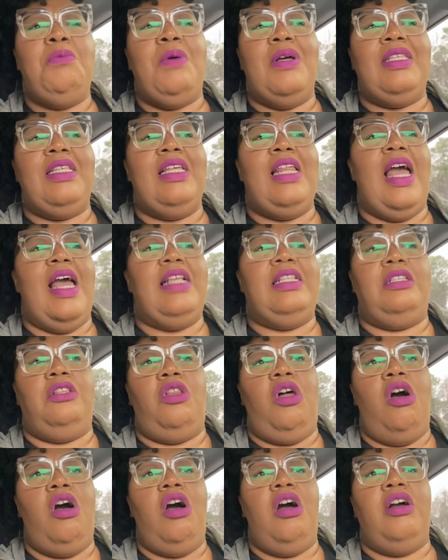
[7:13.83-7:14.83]
wasn't as
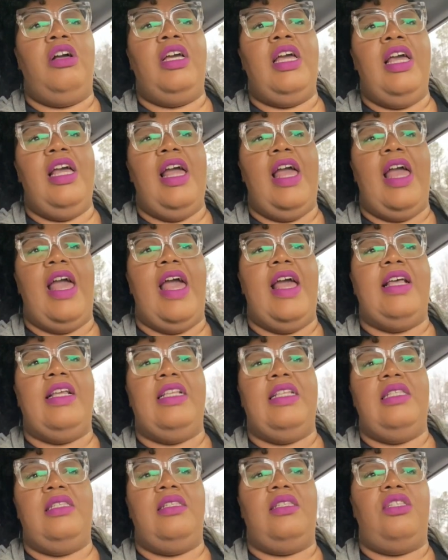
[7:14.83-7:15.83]
long
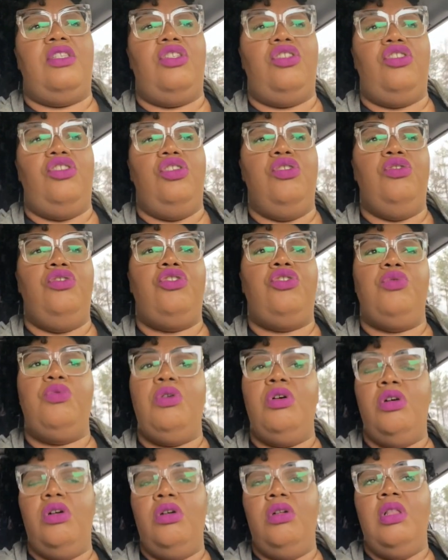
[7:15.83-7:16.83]
as
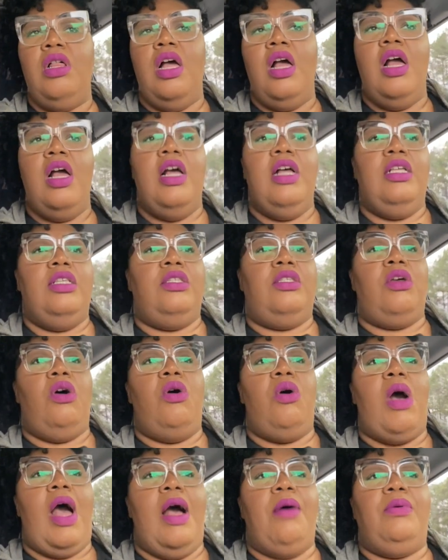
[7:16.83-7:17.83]
usual. So
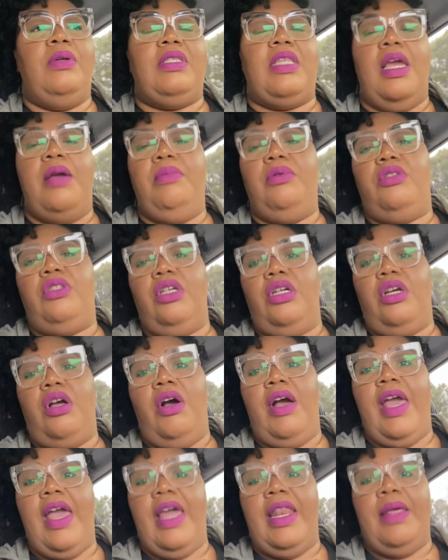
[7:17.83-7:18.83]
I was able to
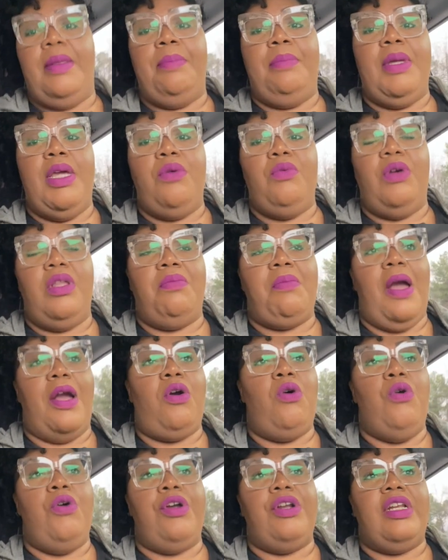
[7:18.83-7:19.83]
go ahead and meet with my
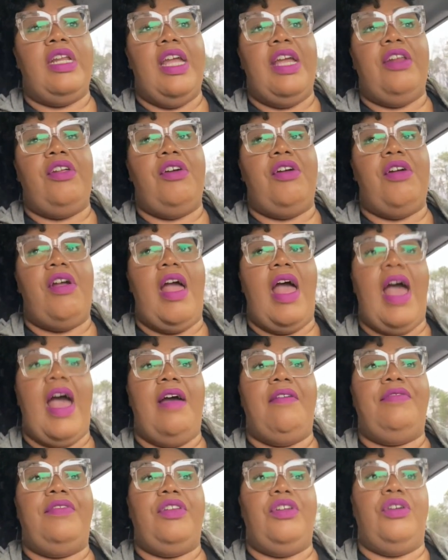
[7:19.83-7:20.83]
coordinator
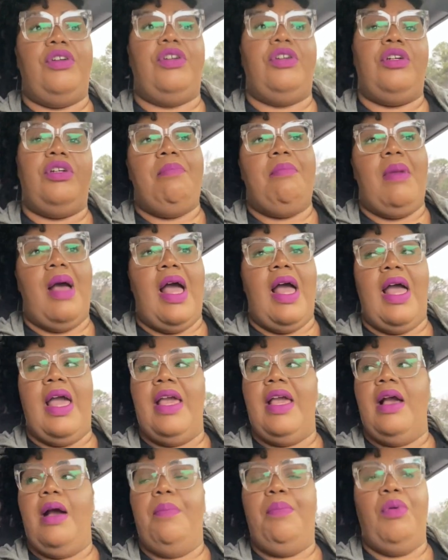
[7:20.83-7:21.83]
after
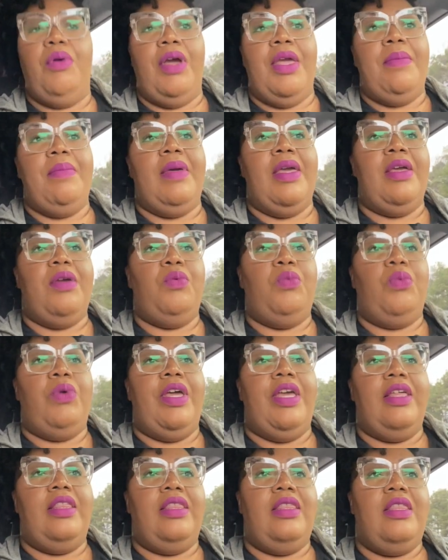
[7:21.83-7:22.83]
my appointment
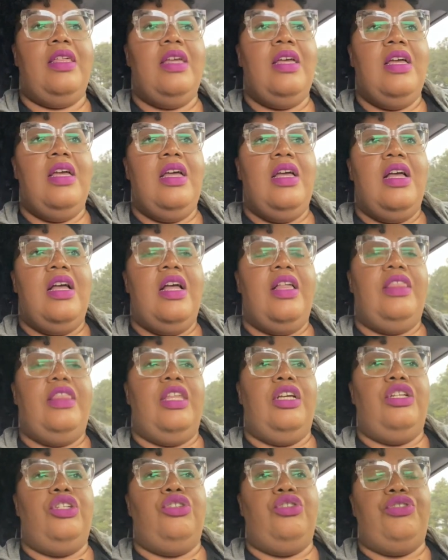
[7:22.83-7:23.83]
with
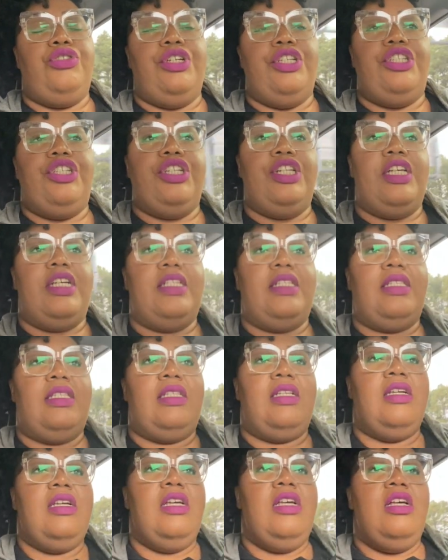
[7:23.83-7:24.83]
the
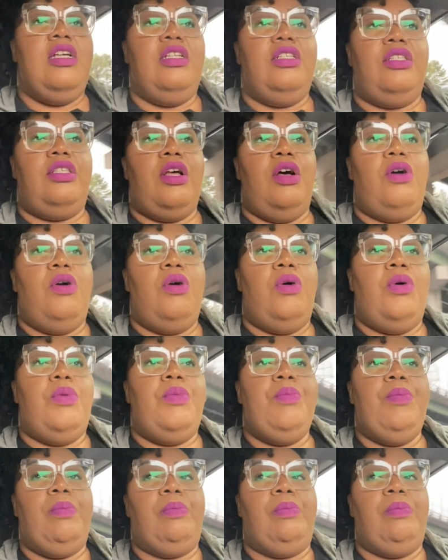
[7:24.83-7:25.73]
nutritionist. So